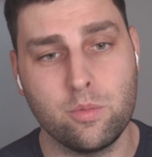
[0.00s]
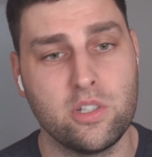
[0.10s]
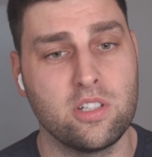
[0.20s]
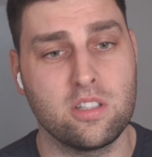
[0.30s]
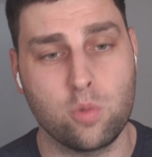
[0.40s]

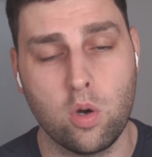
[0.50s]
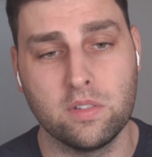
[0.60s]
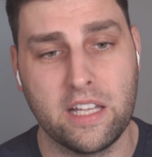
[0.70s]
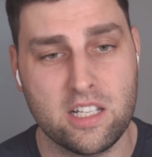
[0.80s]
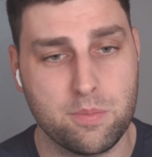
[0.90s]
which is the 12
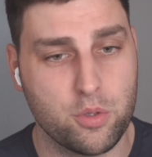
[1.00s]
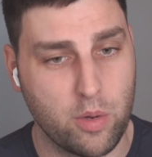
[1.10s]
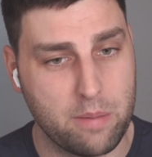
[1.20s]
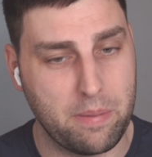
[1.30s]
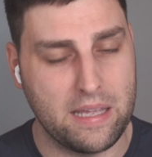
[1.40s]
letters
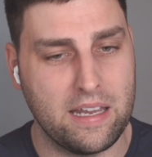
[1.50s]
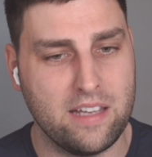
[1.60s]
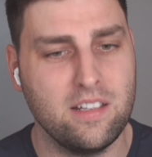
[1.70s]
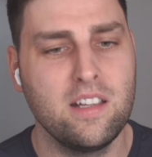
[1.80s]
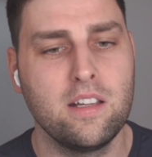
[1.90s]
between P and N,